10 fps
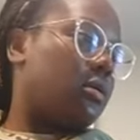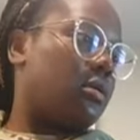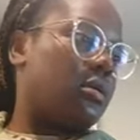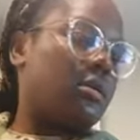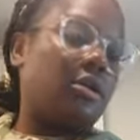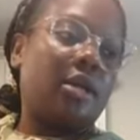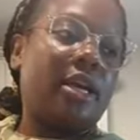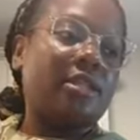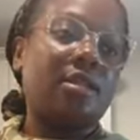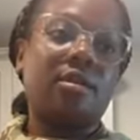You didn't ask
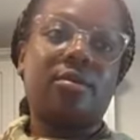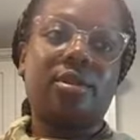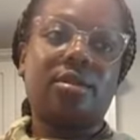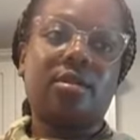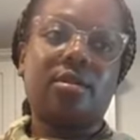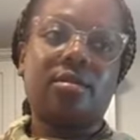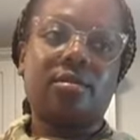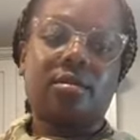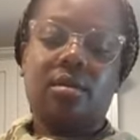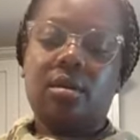any questions?
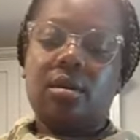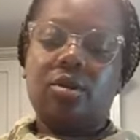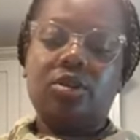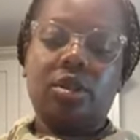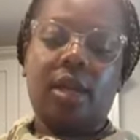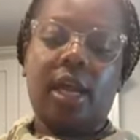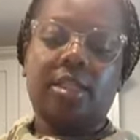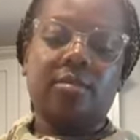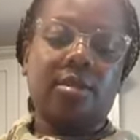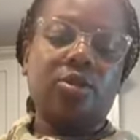You should have asked them.
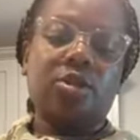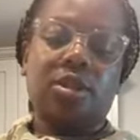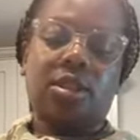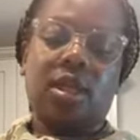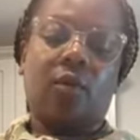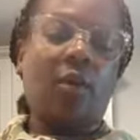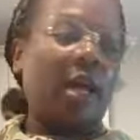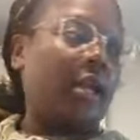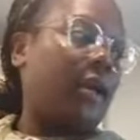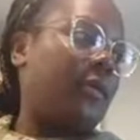You should have said, why did they
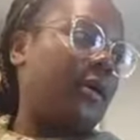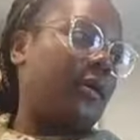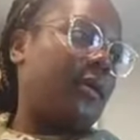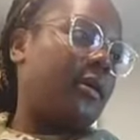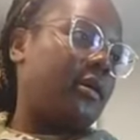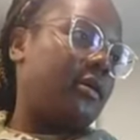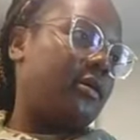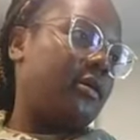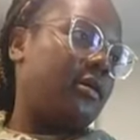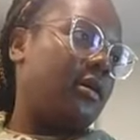bomb
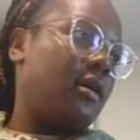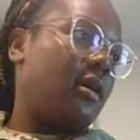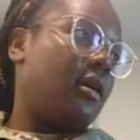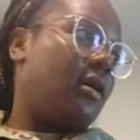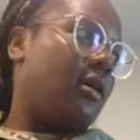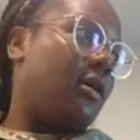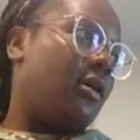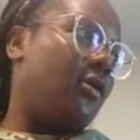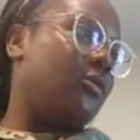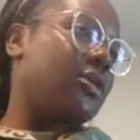it? Well, Who was
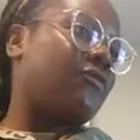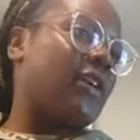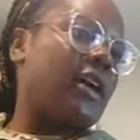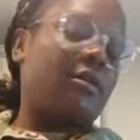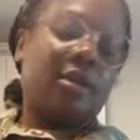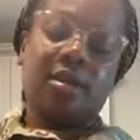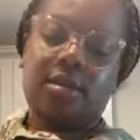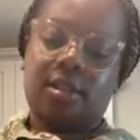found guilty?